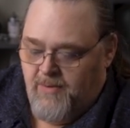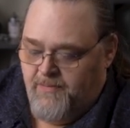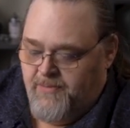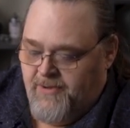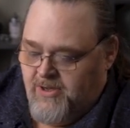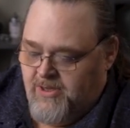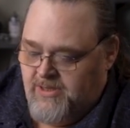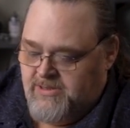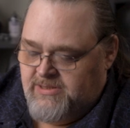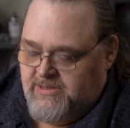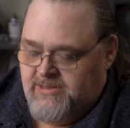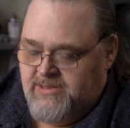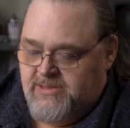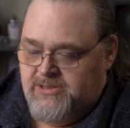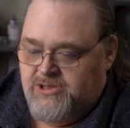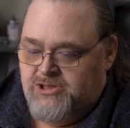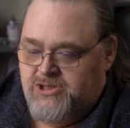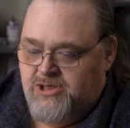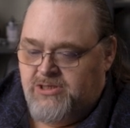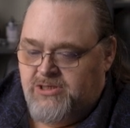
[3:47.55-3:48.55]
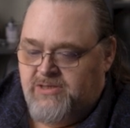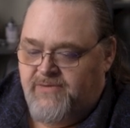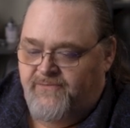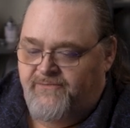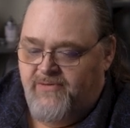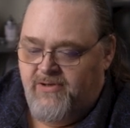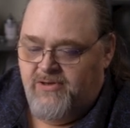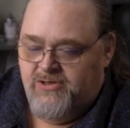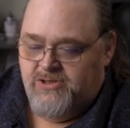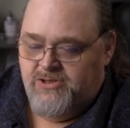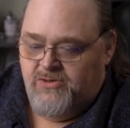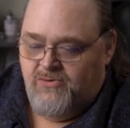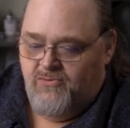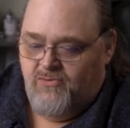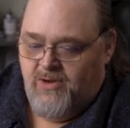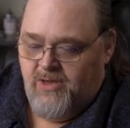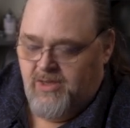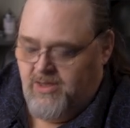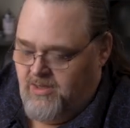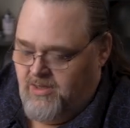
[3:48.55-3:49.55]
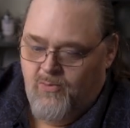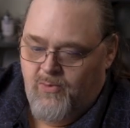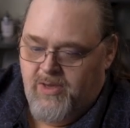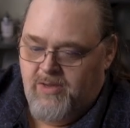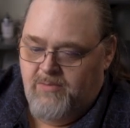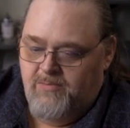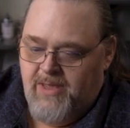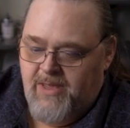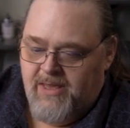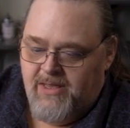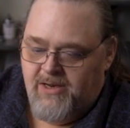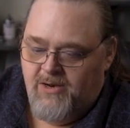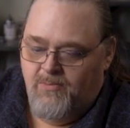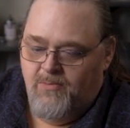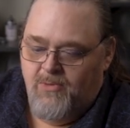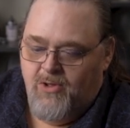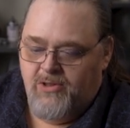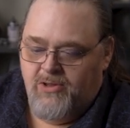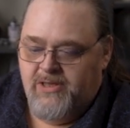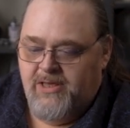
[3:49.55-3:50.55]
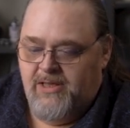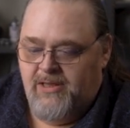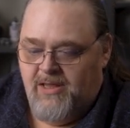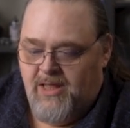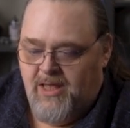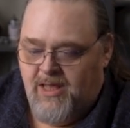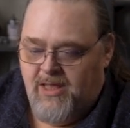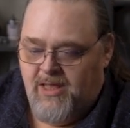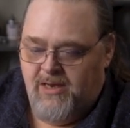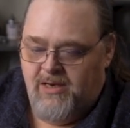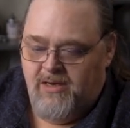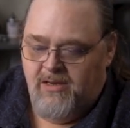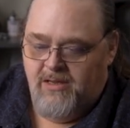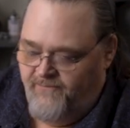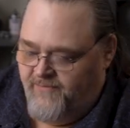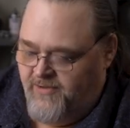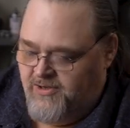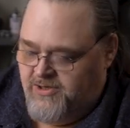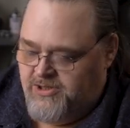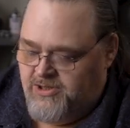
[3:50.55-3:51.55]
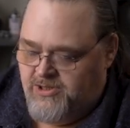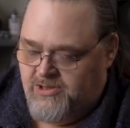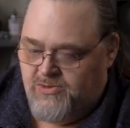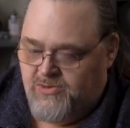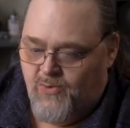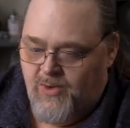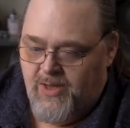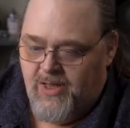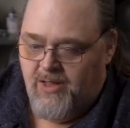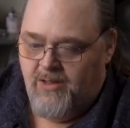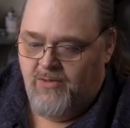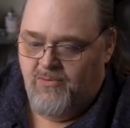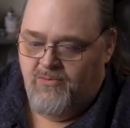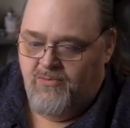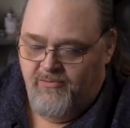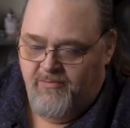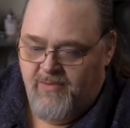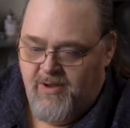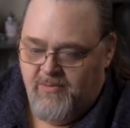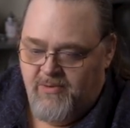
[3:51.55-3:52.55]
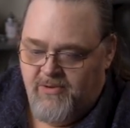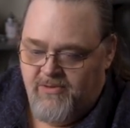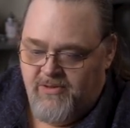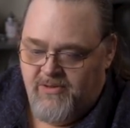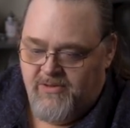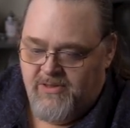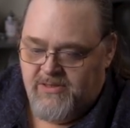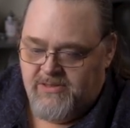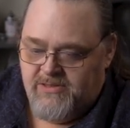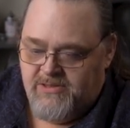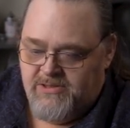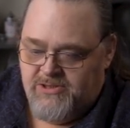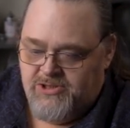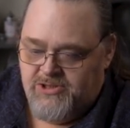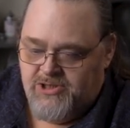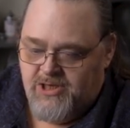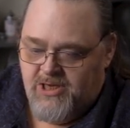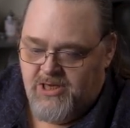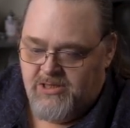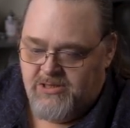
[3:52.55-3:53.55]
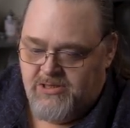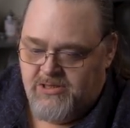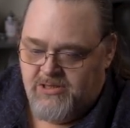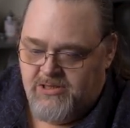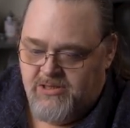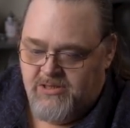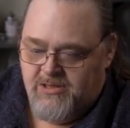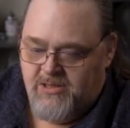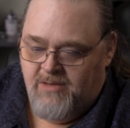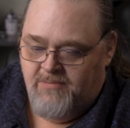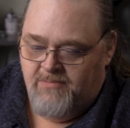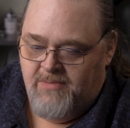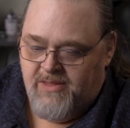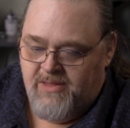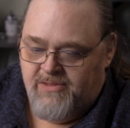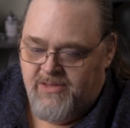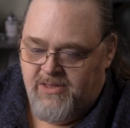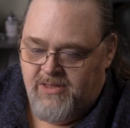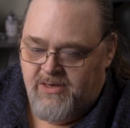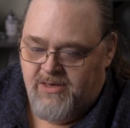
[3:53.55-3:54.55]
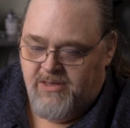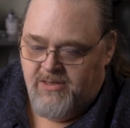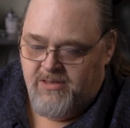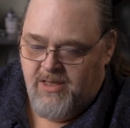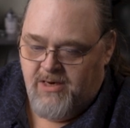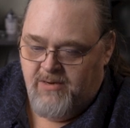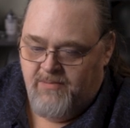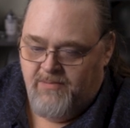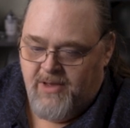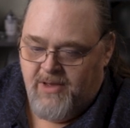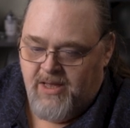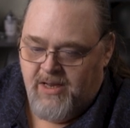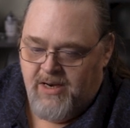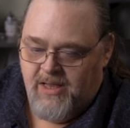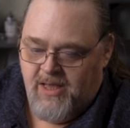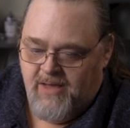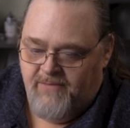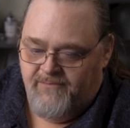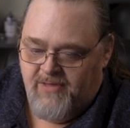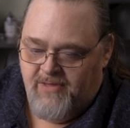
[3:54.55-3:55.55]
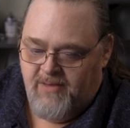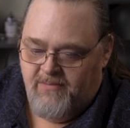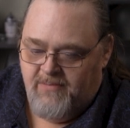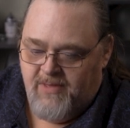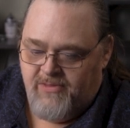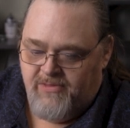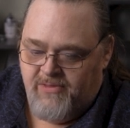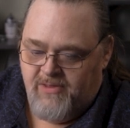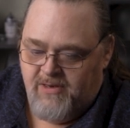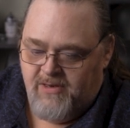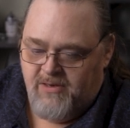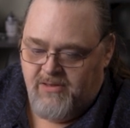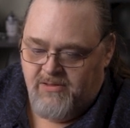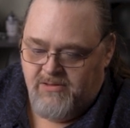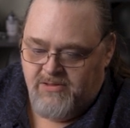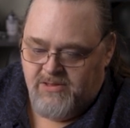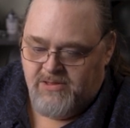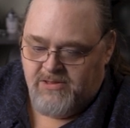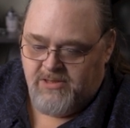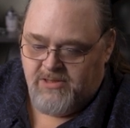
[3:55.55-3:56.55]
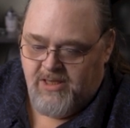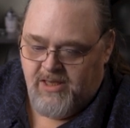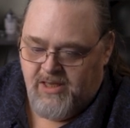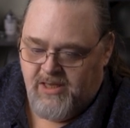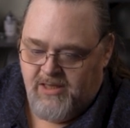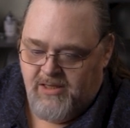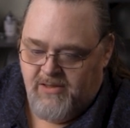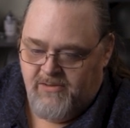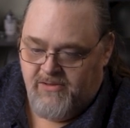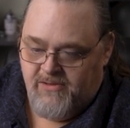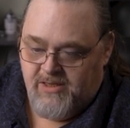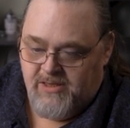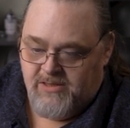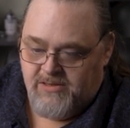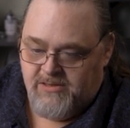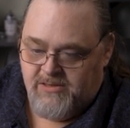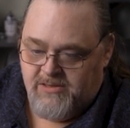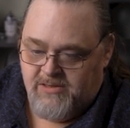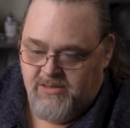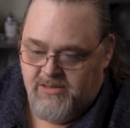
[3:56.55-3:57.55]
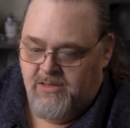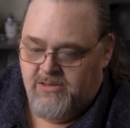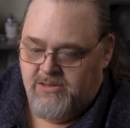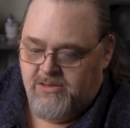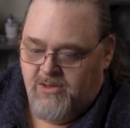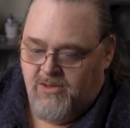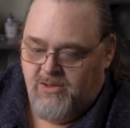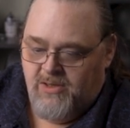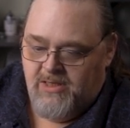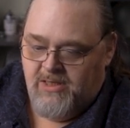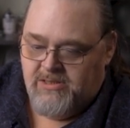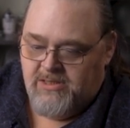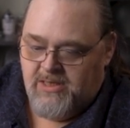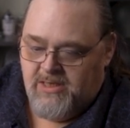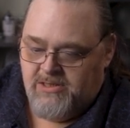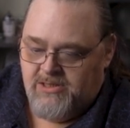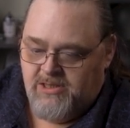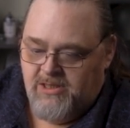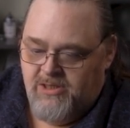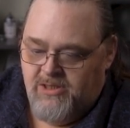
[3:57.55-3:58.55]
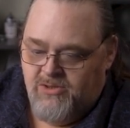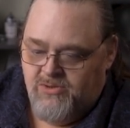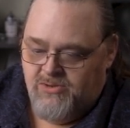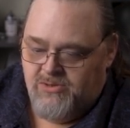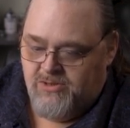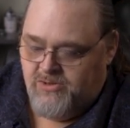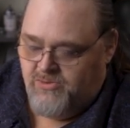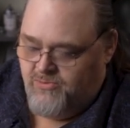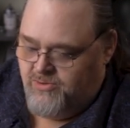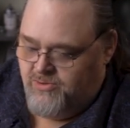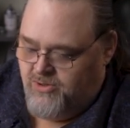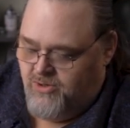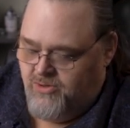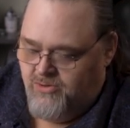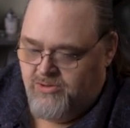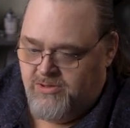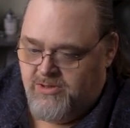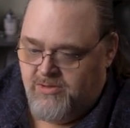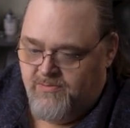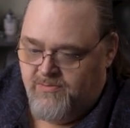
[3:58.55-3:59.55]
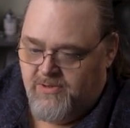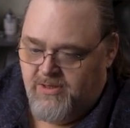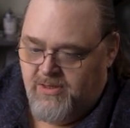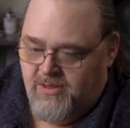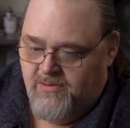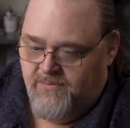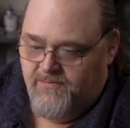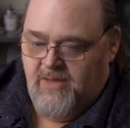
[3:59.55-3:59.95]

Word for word: But because this is just a function, right? We can make it a multi-line function as well. Remember that this is just a method and a body of that method, just like this. And so let's actually use it to return something.